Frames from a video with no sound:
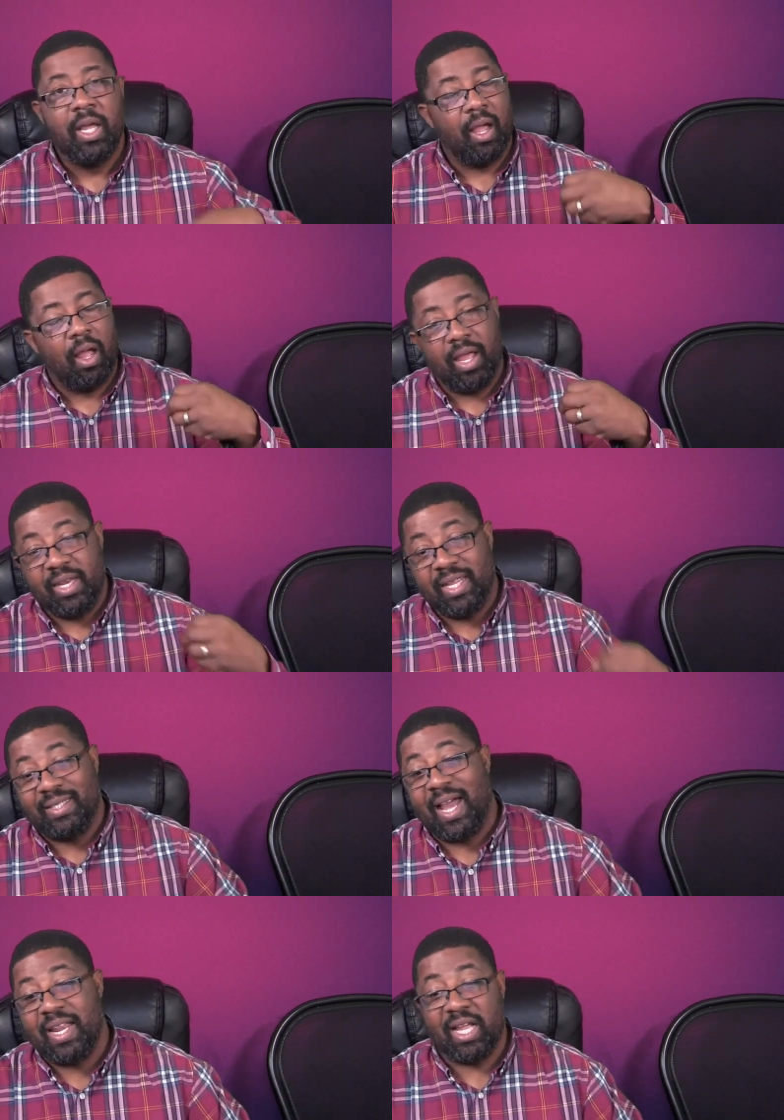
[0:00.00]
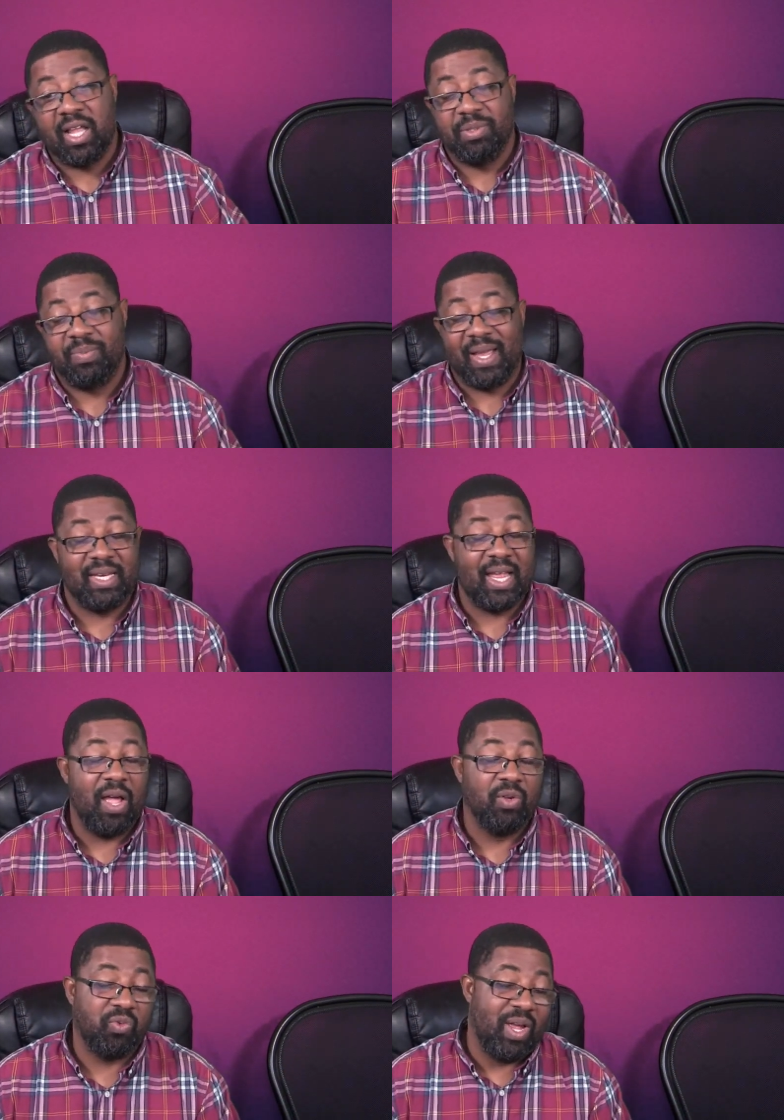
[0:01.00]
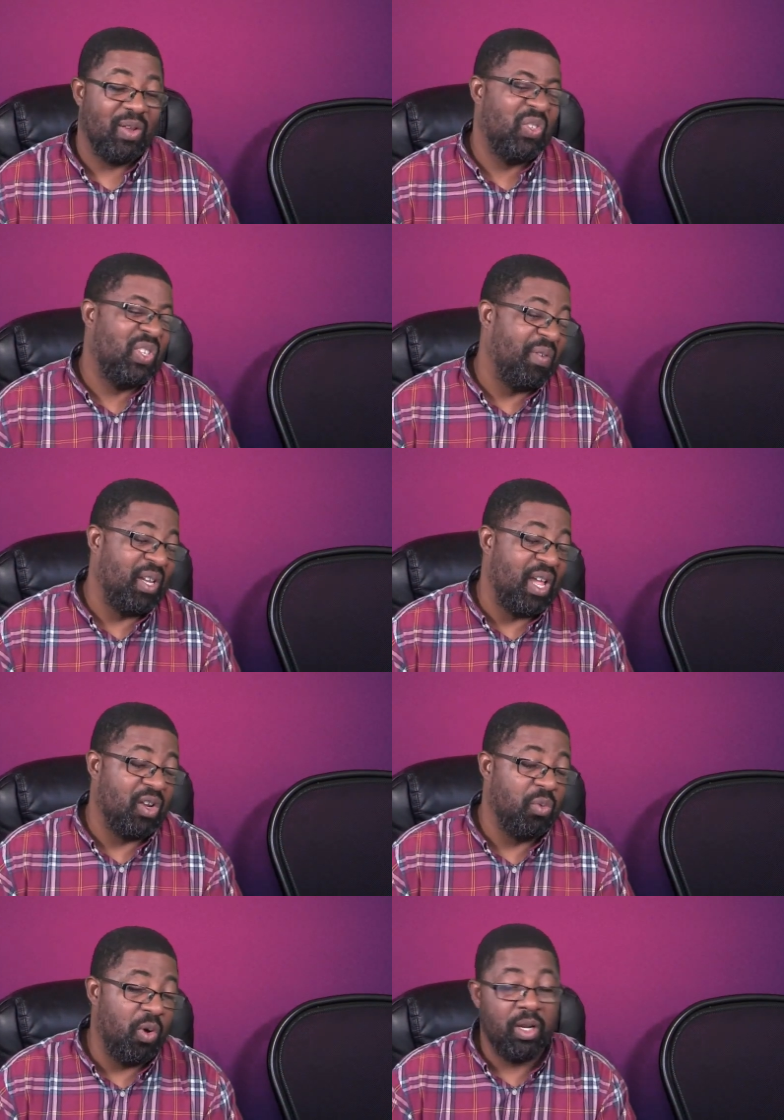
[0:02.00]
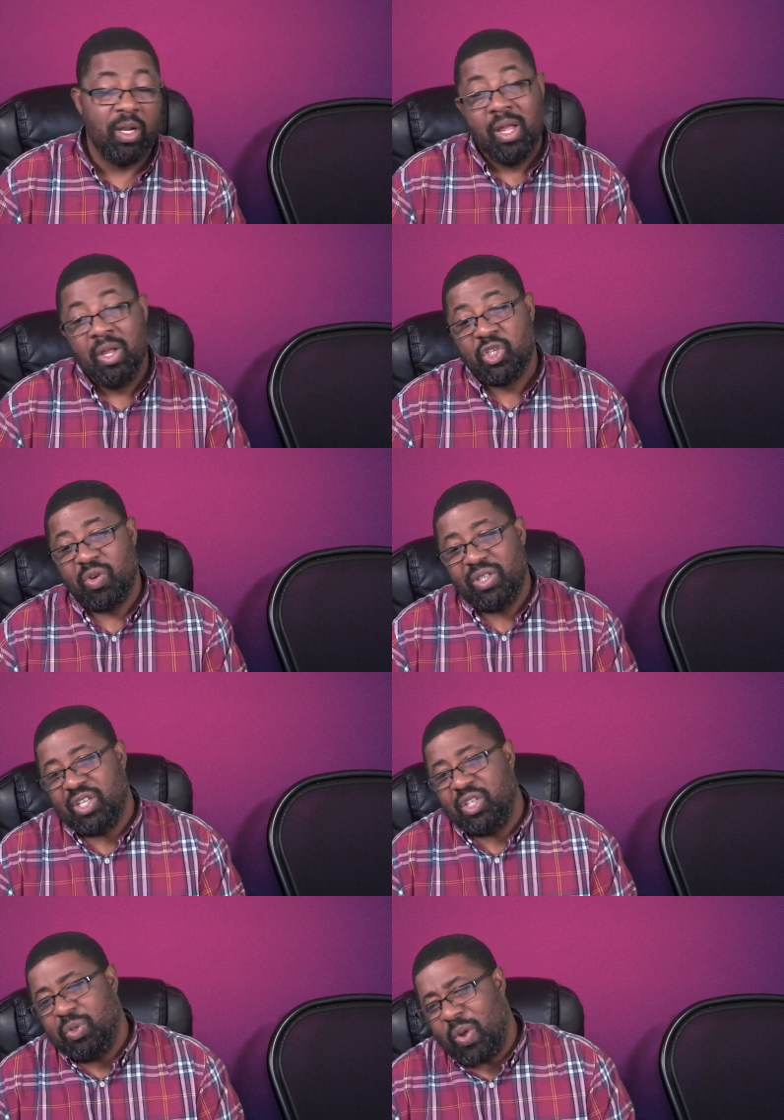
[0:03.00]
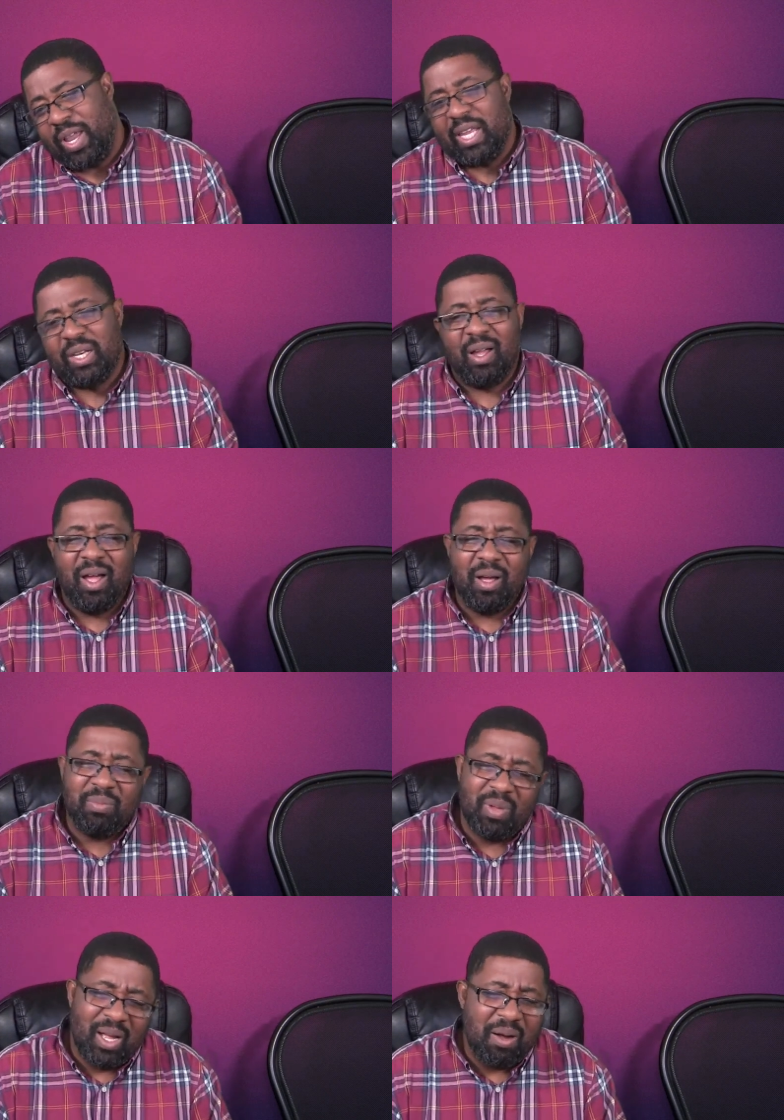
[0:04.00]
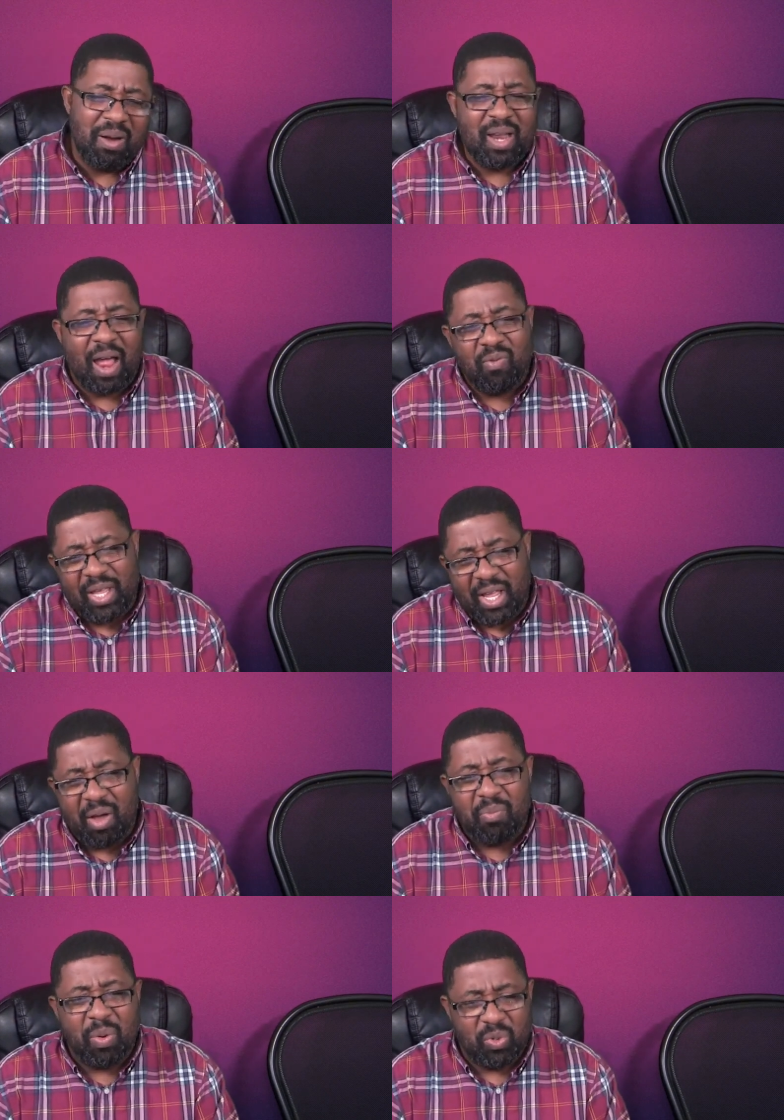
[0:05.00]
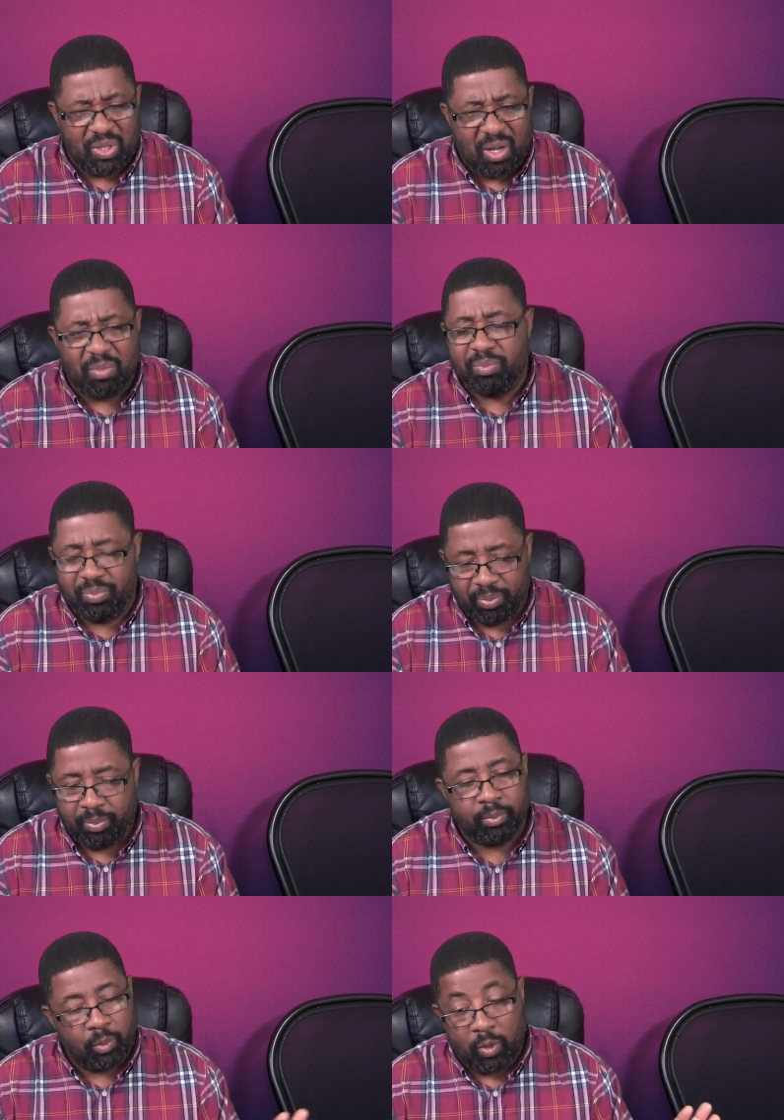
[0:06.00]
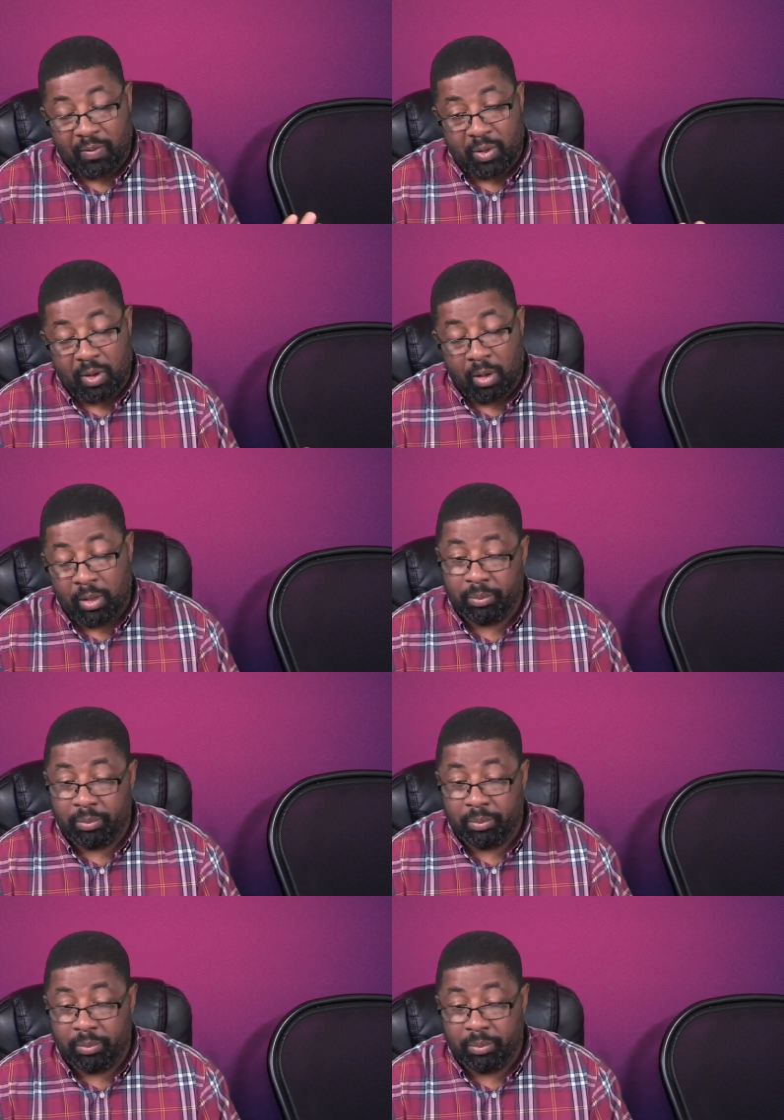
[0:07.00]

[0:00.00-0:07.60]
And then Zadia comes back in the house around 7 o'clock in the morning. Sharice said she was waking up, not really up, but was up, whatever you call it.